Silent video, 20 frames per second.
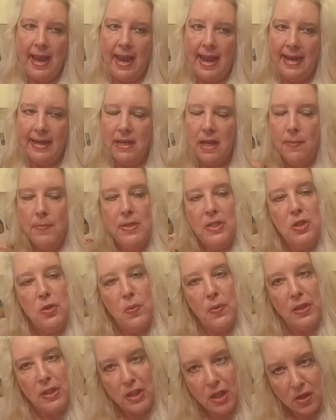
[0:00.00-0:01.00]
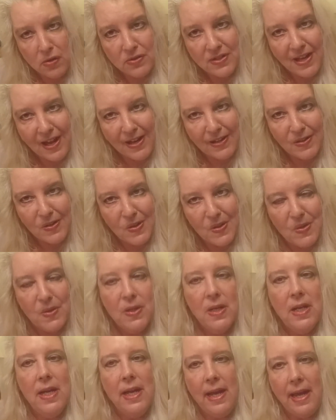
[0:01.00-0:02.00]
and coming to a new
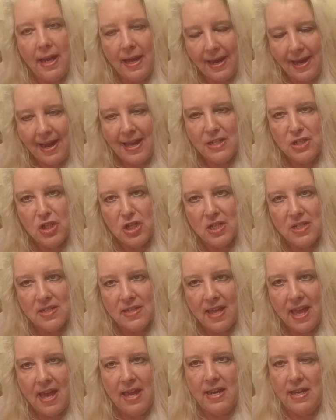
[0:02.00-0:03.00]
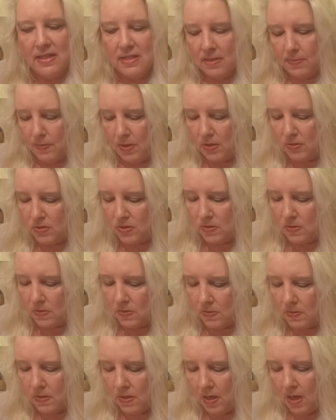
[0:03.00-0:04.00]
cycle, it's just that, it's
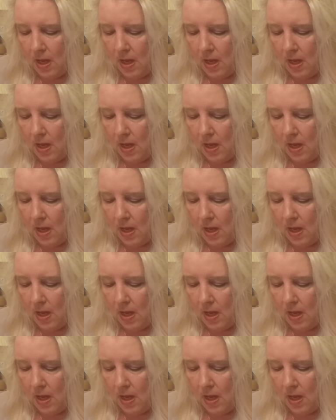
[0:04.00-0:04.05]
emotional.